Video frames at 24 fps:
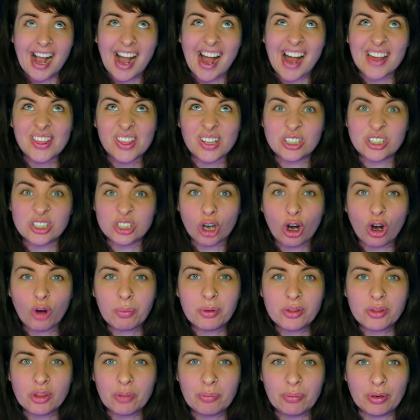at the
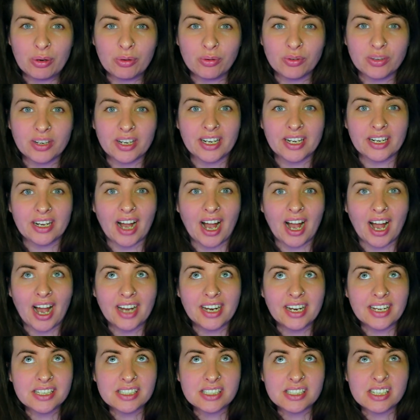top of the building,
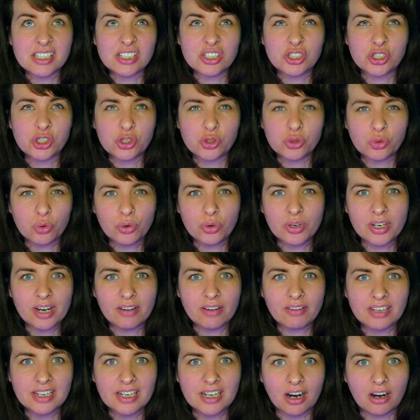and it is
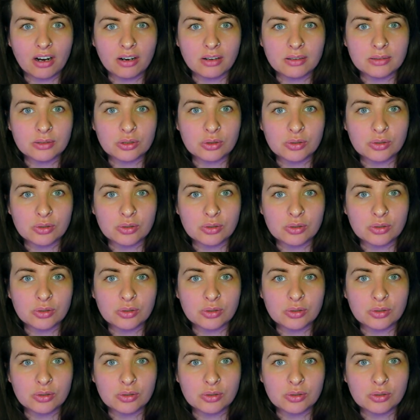extraordinarily hard